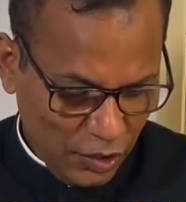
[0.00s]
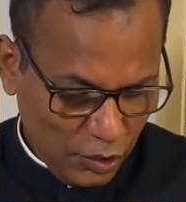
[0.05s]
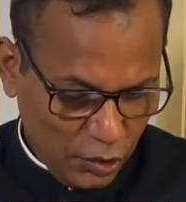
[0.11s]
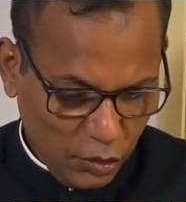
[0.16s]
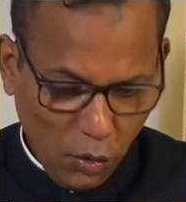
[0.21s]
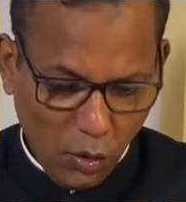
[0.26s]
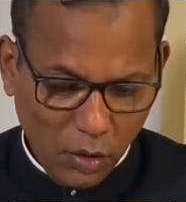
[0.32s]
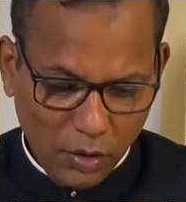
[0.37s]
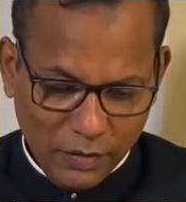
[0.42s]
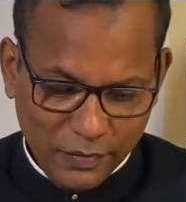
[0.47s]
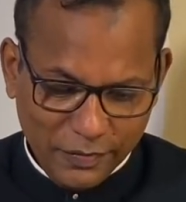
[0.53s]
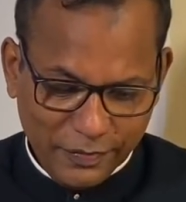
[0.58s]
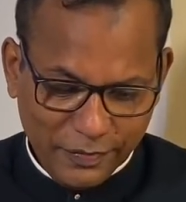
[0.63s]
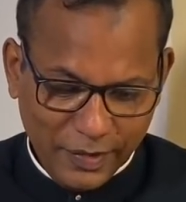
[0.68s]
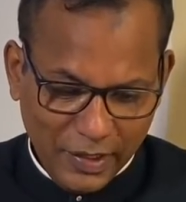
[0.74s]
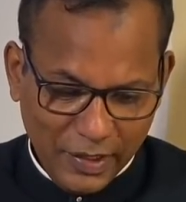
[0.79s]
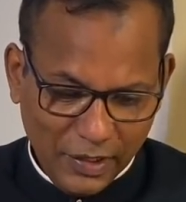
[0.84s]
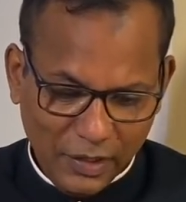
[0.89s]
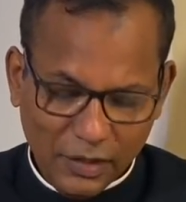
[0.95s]

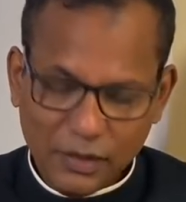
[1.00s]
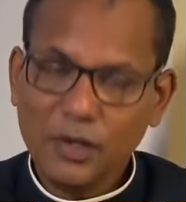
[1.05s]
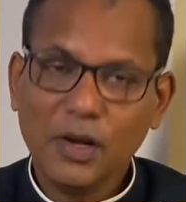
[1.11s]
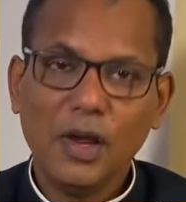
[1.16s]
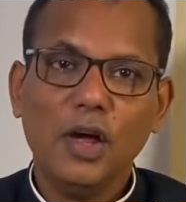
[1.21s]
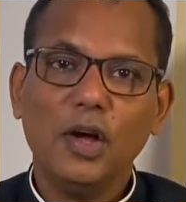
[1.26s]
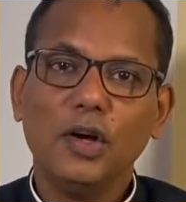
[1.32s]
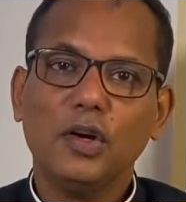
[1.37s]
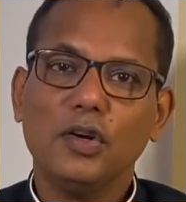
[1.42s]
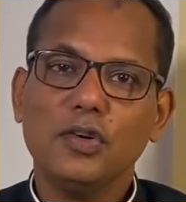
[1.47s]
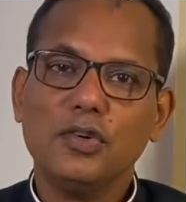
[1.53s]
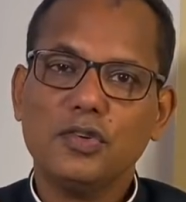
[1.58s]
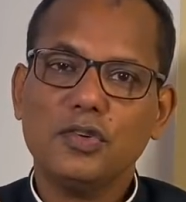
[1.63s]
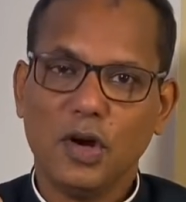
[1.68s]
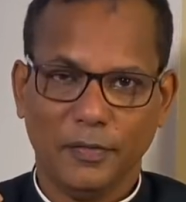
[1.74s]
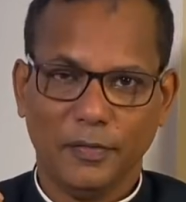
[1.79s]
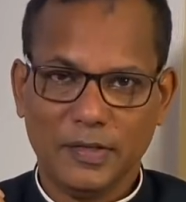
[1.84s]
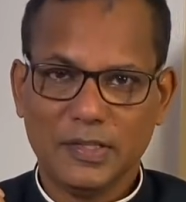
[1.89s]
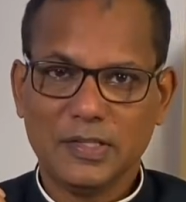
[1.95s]
Cornfield
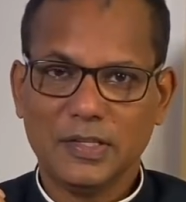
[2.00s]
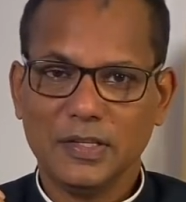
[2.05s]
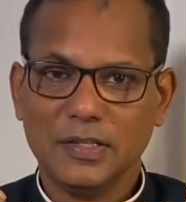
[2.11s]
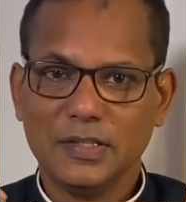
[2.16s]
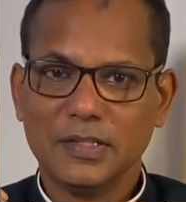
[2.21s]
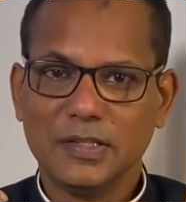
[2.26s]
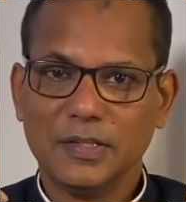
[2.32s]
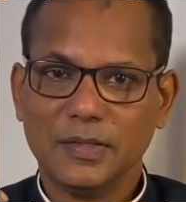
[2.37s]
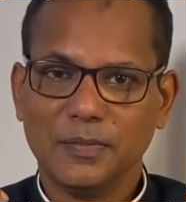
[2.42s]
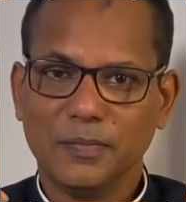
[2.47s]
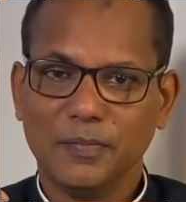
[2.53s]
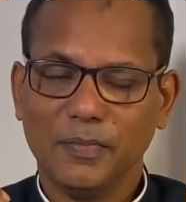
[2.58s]
Controversies.